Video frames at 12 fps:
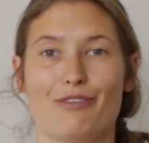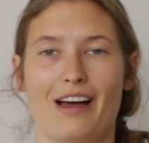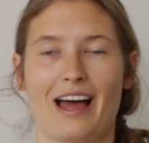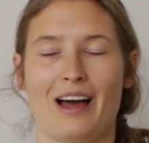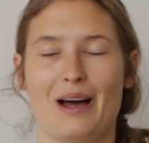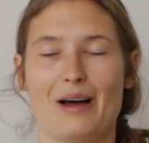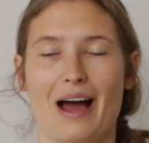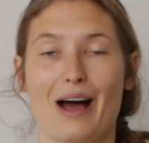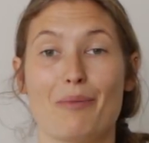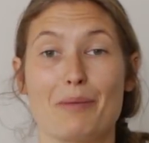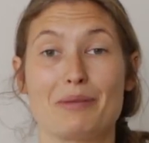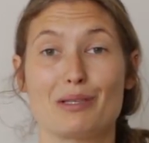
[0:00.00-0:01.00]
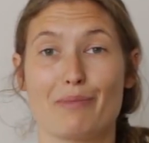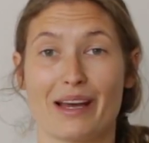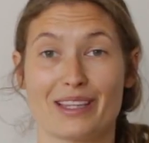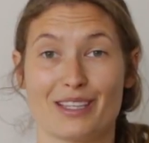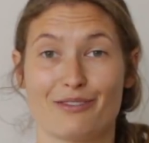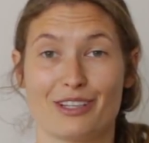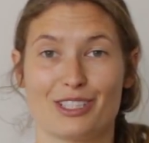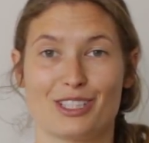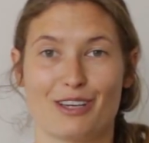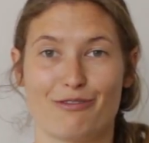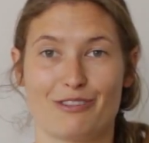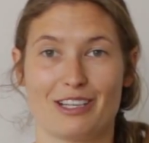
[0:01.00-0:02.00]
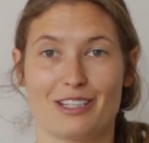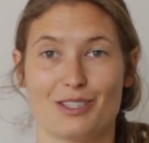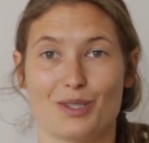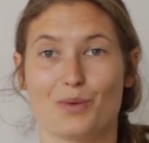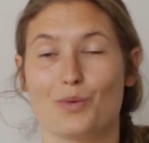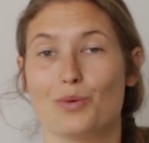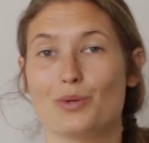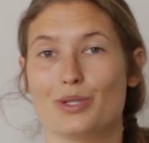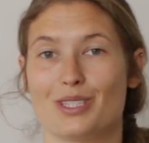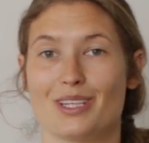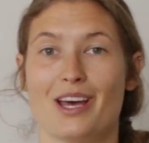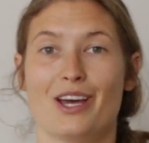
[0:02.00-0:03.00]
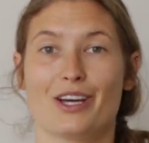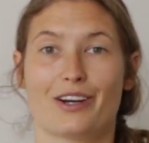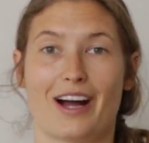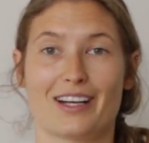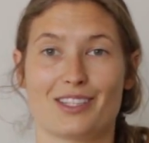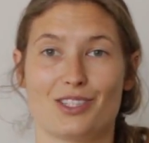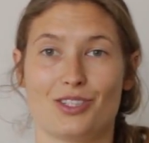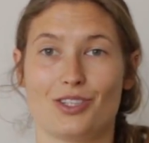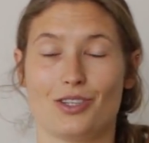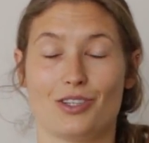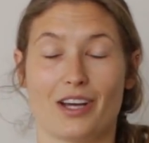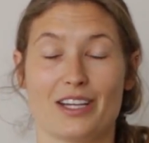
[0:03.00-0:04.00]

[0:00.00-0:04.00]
how my perspective has shifted towards gratitude.